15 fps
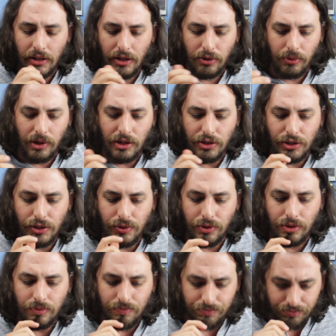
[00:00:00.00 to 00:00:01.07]
arena
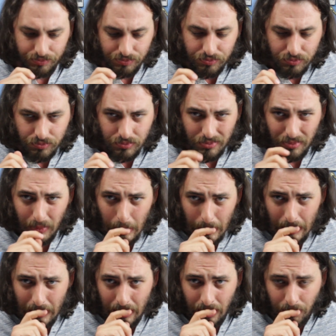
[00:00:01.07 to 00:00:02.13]
shooter,
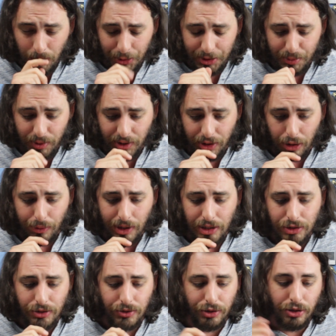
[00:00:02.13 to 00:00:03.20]
multiplayer
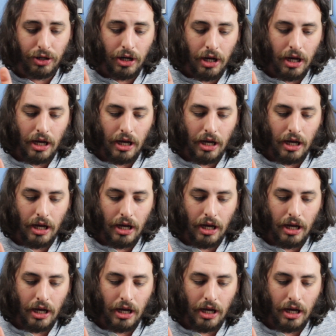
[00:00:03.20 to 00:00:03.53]
arena shooter.